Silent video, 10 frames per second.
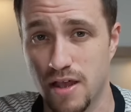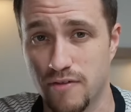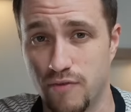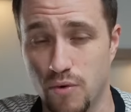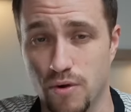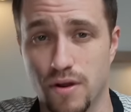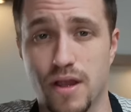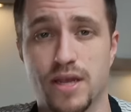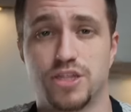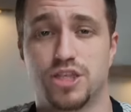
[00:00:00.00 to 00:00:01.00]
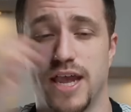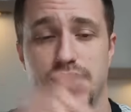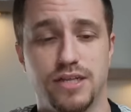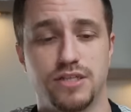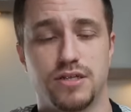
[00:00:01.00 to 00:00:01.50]
for
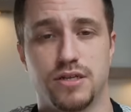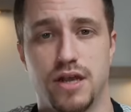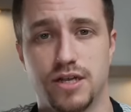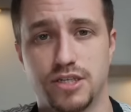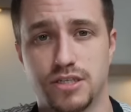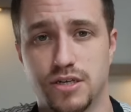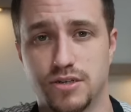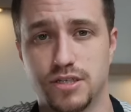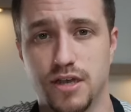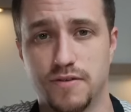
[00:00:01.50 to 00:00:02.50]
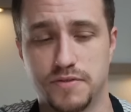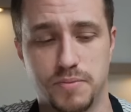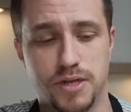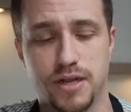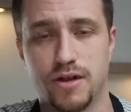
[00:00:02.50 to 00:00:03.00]
change, not just in ourselves,
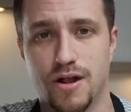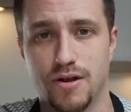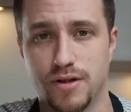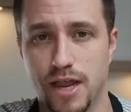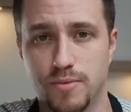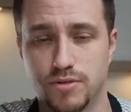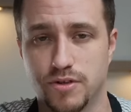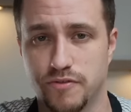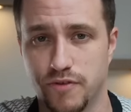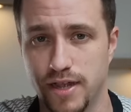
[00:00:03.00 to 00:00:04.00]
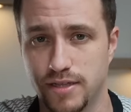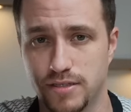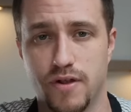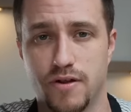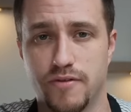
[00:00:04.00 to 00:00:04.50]
but in our neighbors, our
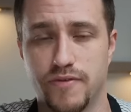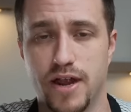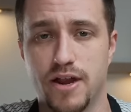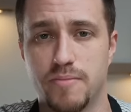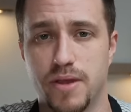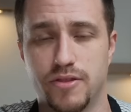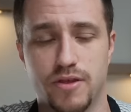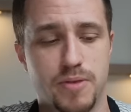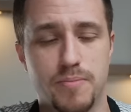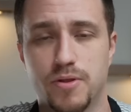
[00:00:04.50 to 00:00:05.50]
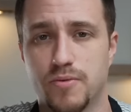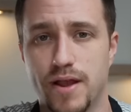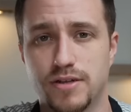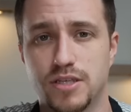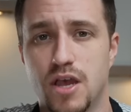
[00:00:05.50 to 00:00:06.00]
friends, our environment, the people
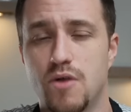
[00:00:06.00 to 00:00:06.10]
around us.